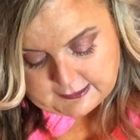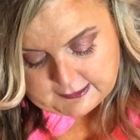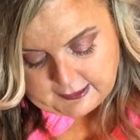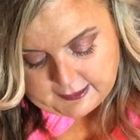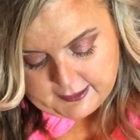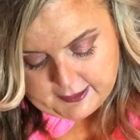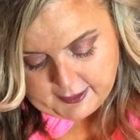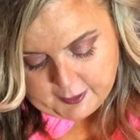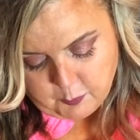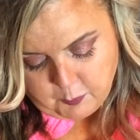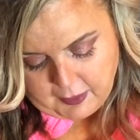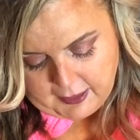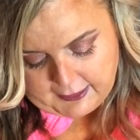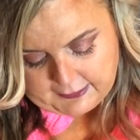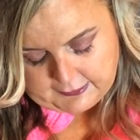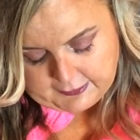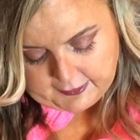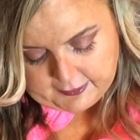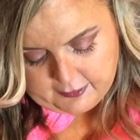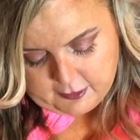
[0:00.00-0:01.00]
Sunday
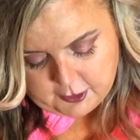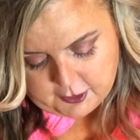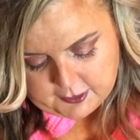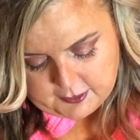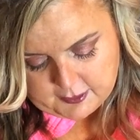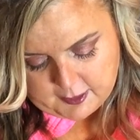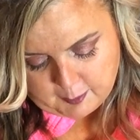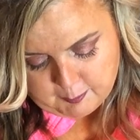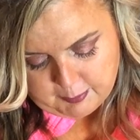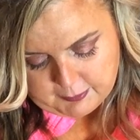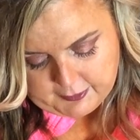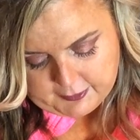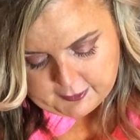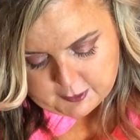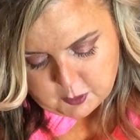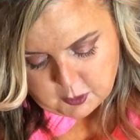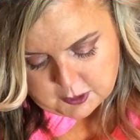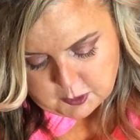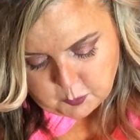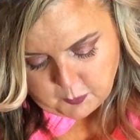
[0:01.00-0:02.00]
Riley. Good
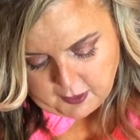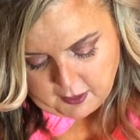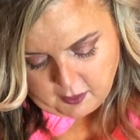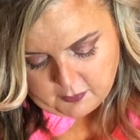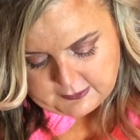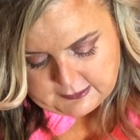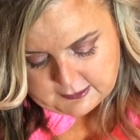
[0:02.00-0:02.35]
company as well.